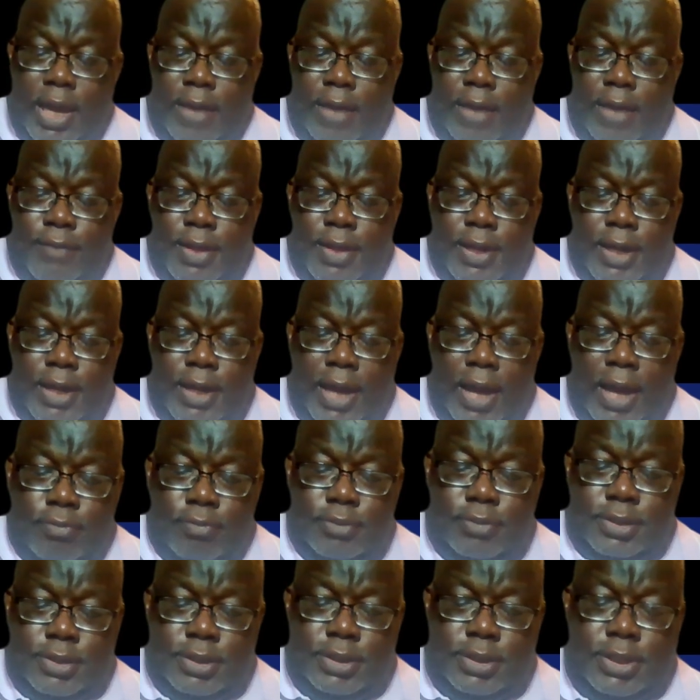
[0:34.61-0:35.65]
and then
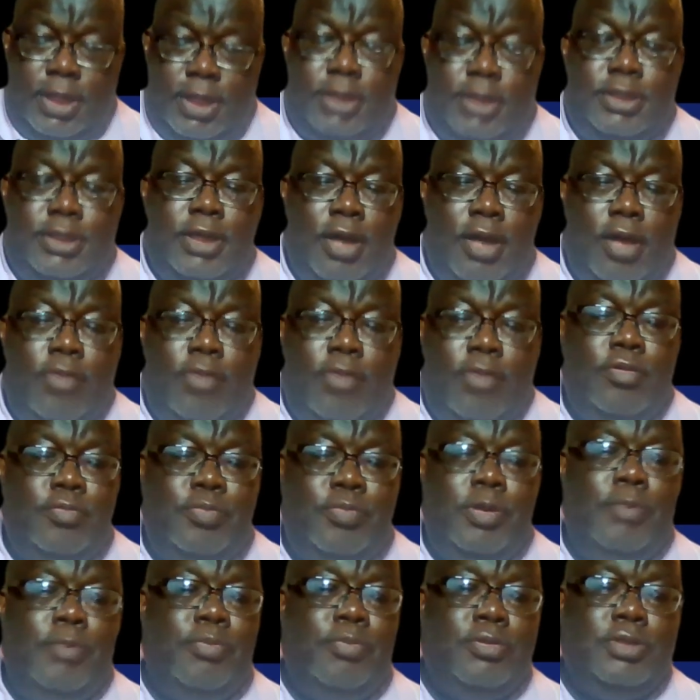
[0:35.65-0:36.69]
how to touch other
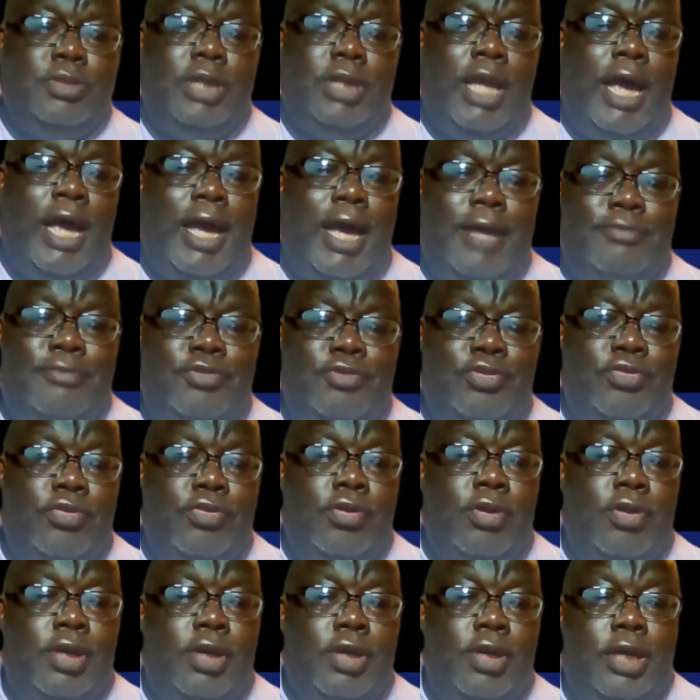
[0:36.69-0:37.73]
people's lives
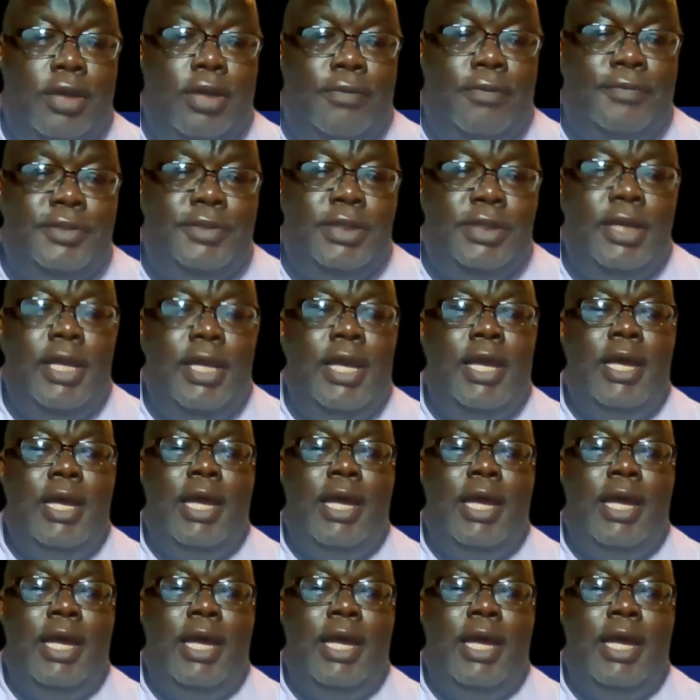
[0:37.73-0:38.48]
through your gifts.